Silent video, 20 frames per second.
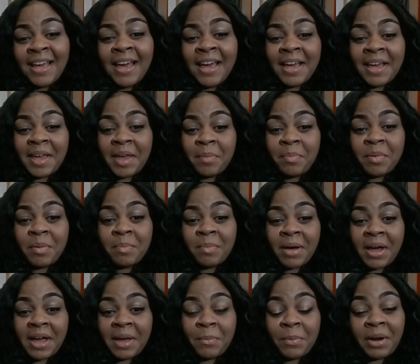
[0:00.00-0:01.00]
and keep in
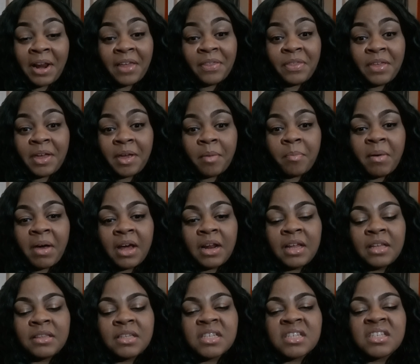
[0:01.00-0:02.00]
mind, when I think about
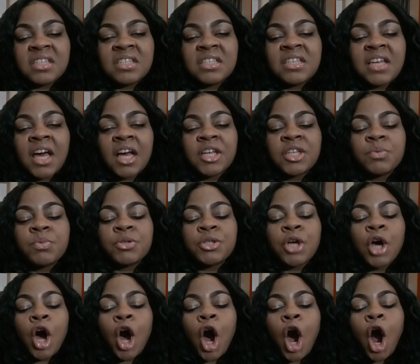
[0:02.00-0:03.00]
it, the sex
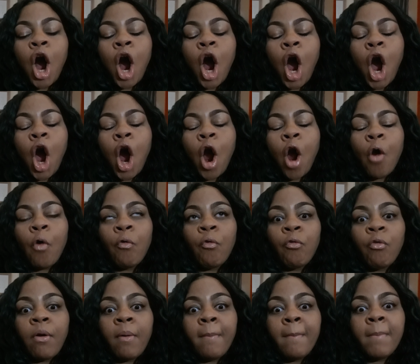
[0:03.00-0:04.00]
was
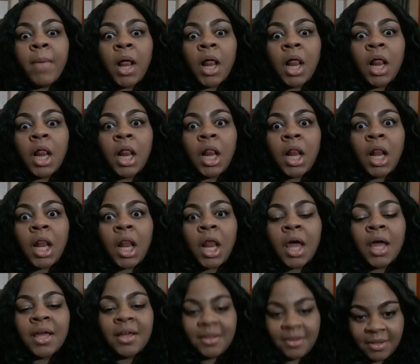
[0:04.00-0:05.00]

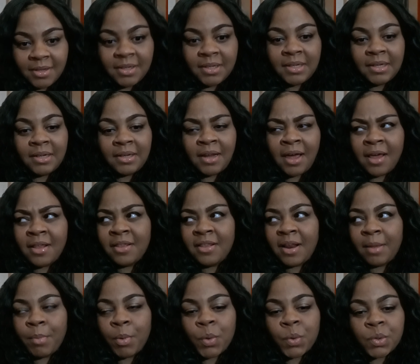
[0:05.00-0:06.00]
horrible. Now
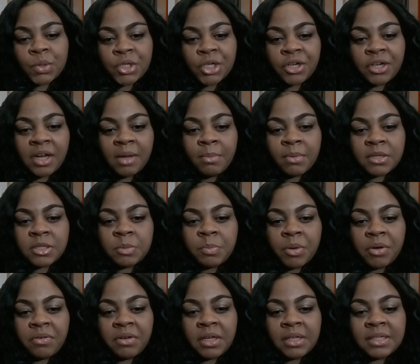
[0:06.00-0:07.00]
that I'm older and I'm
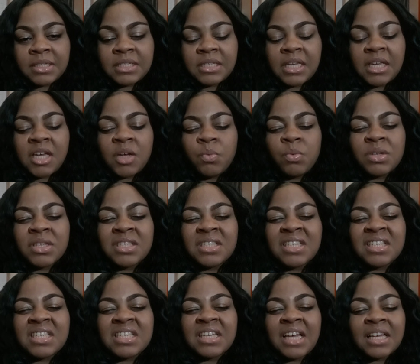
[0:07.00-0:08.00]
experienced, it was
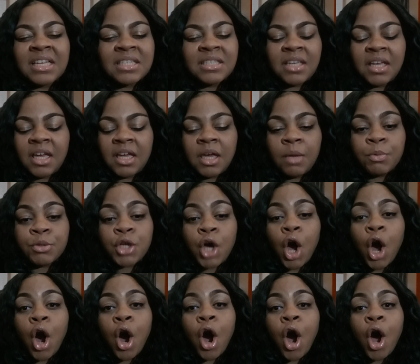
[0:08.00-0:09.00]
disgusting. It was
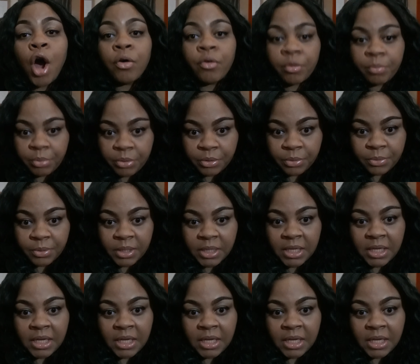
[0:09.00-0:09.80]
horrible.